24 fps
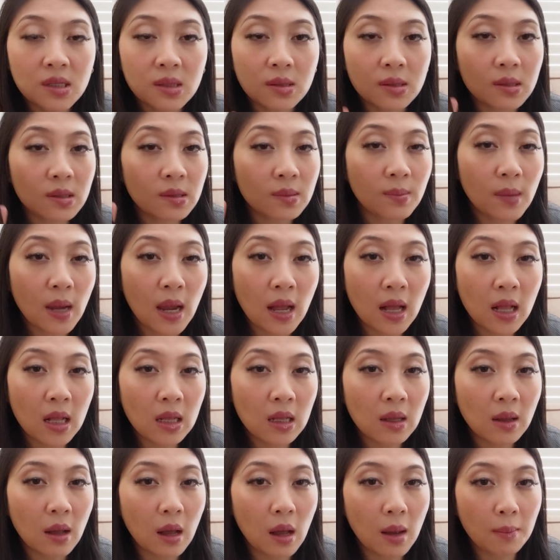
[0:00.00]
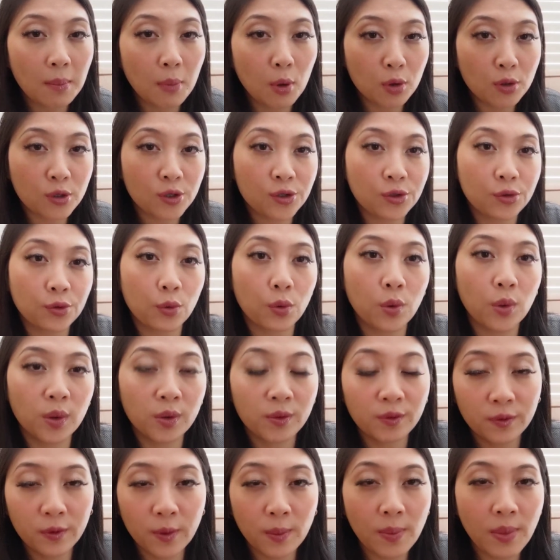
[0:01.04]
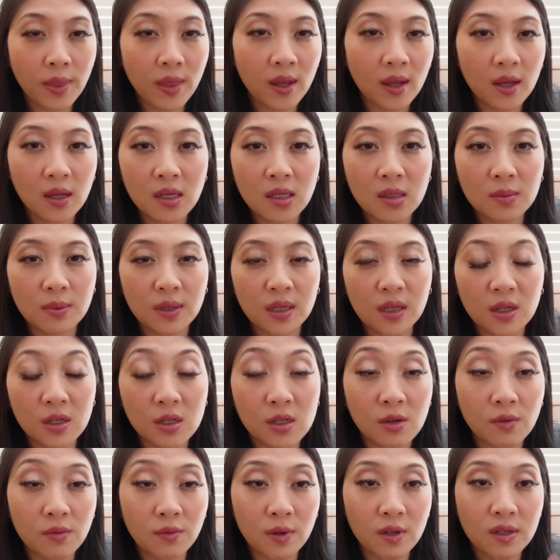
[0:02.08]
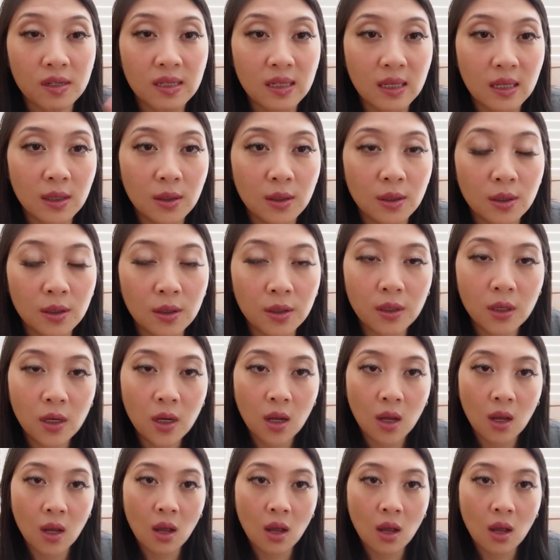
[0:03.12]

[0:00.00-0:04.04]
smell bookstore from this because of the cedar.